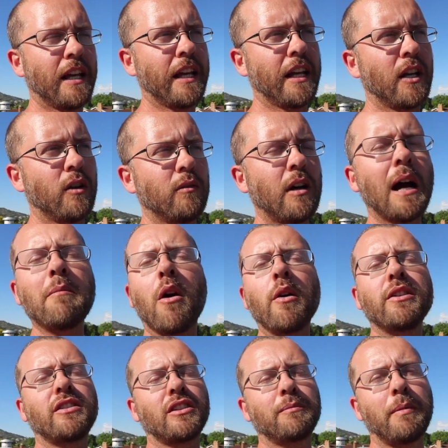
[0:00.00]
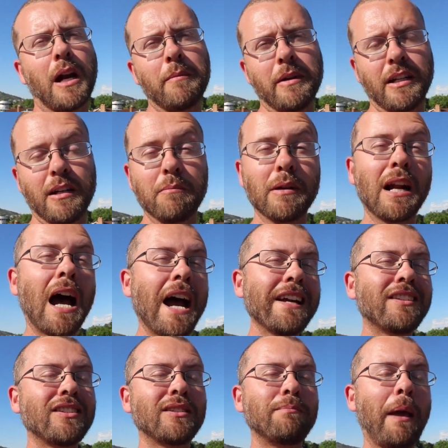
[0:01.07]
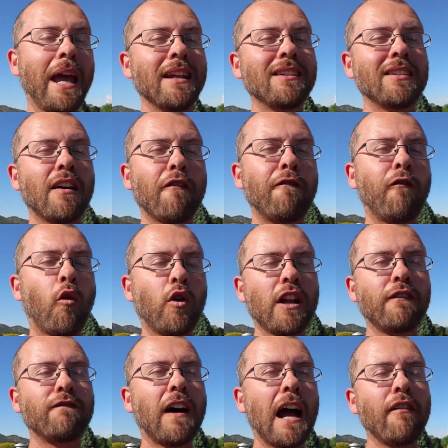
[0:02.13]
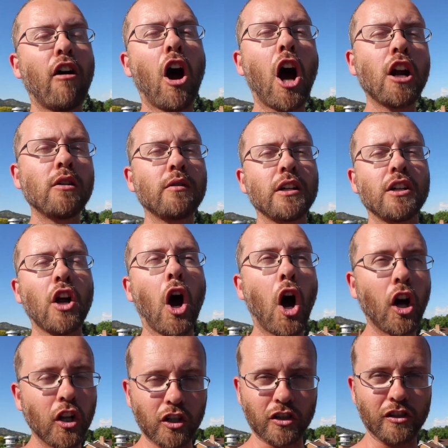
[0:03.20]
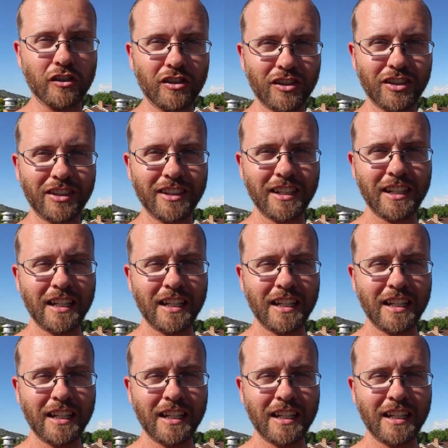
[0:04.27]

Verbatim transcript: You know, I'm always experimenting, but I spent $4,500